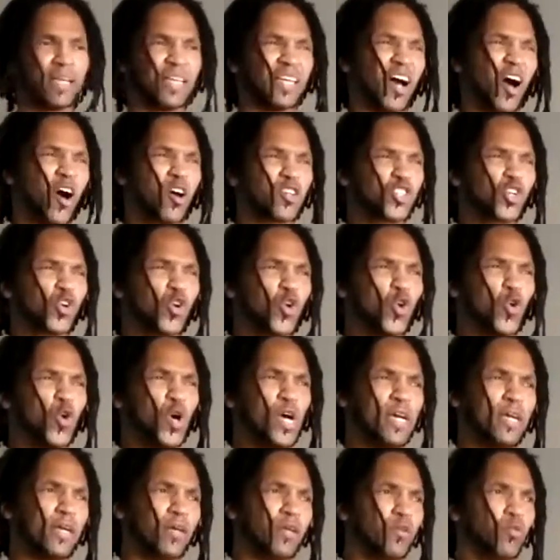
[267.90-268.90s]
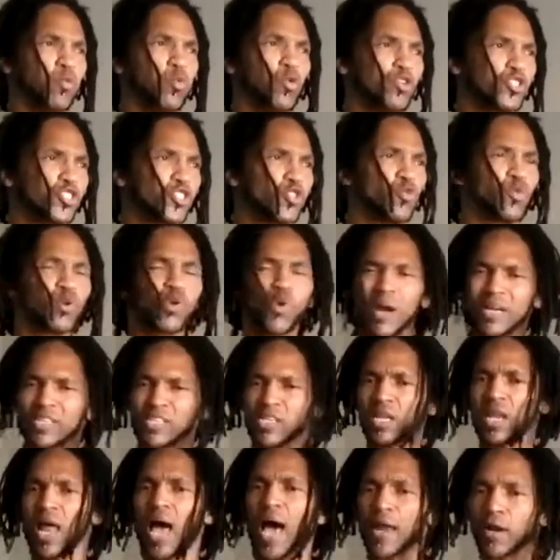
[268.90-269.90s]
Also, Wushu requires a
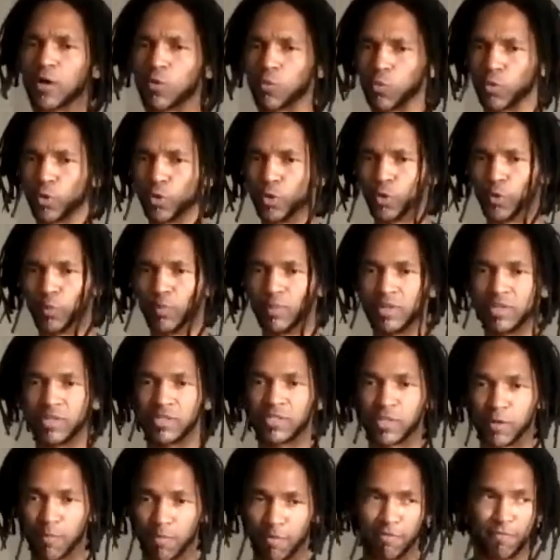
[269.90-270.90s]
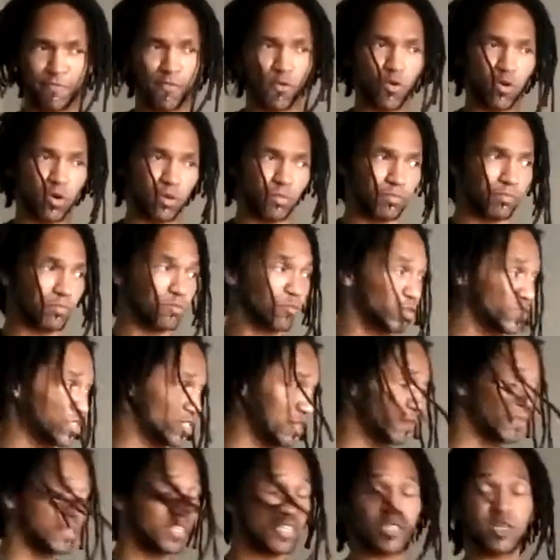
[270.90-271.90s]
lot of room to perform with
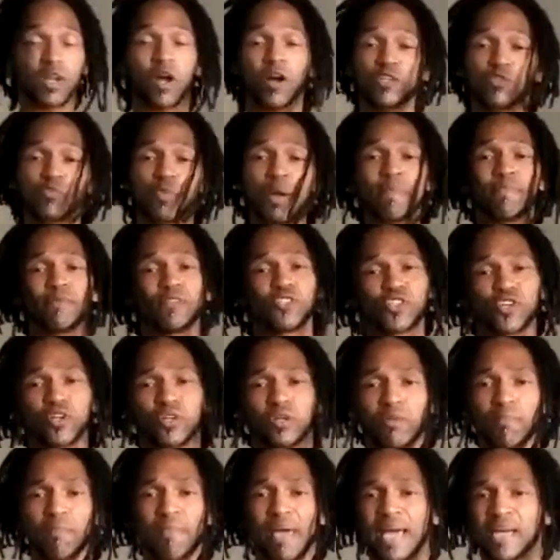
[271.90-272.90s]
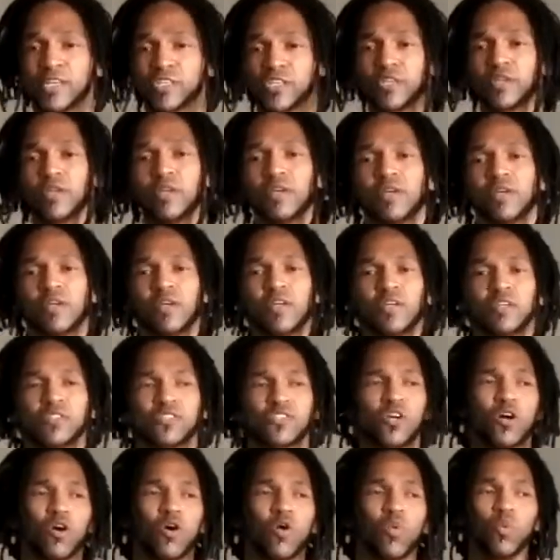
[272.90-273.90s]
some of these large weapons you can imagine.
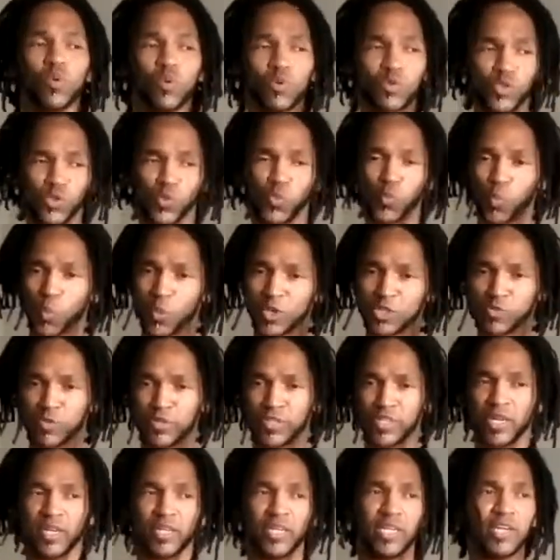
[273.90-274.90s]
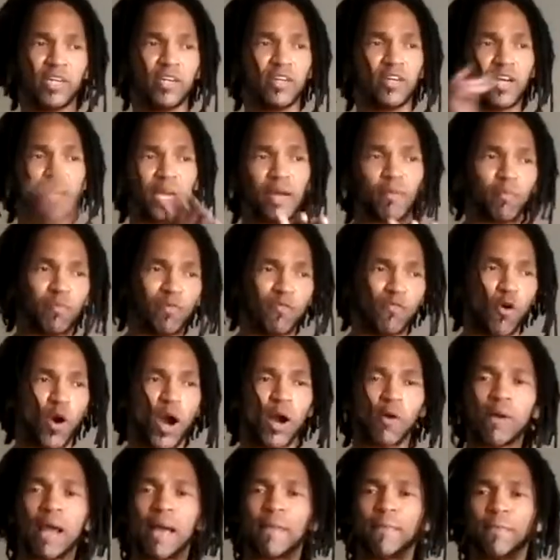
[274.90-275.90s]
So once we're done here,
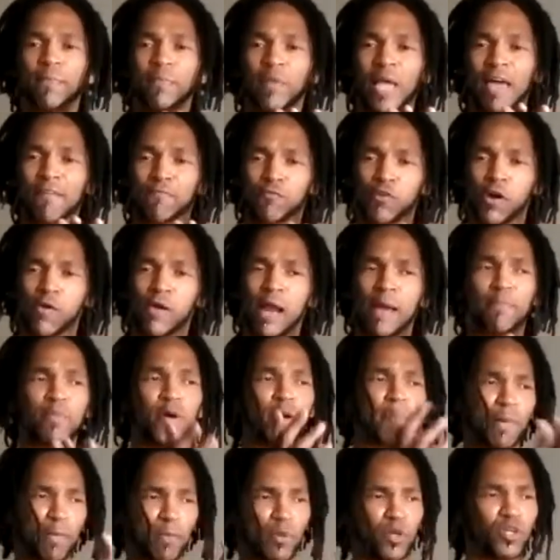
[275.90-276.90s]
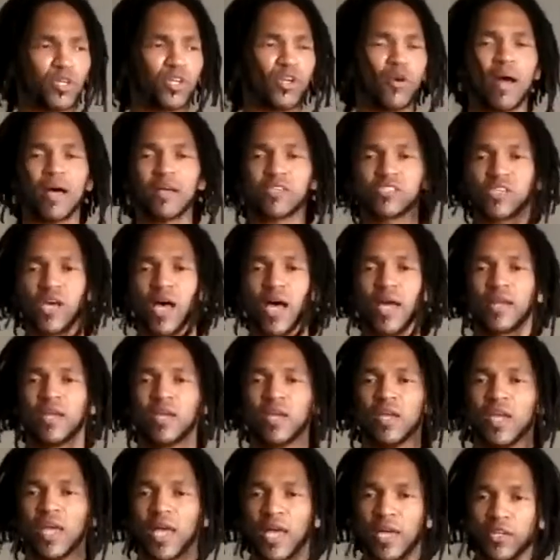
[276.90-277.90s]
after I wrap up, I'm going to go outside
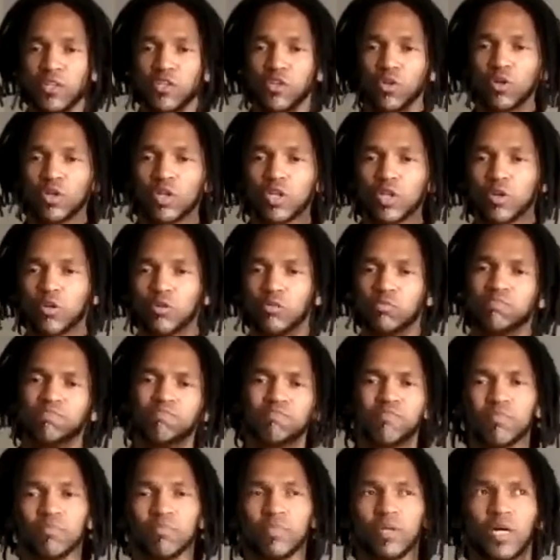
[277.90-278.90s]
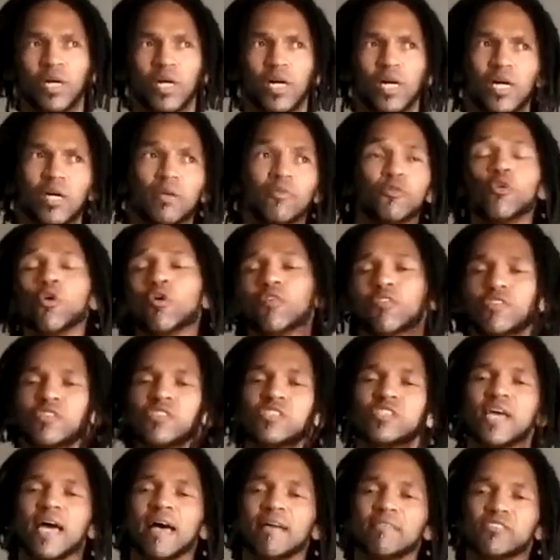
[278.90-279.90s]
and do a little northern
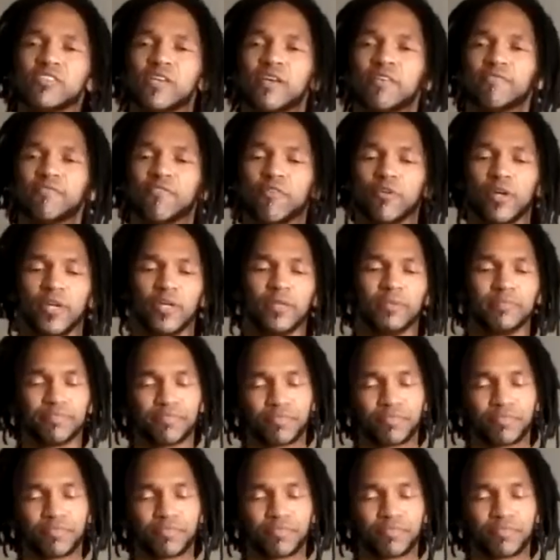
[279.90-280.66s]
staff set for you.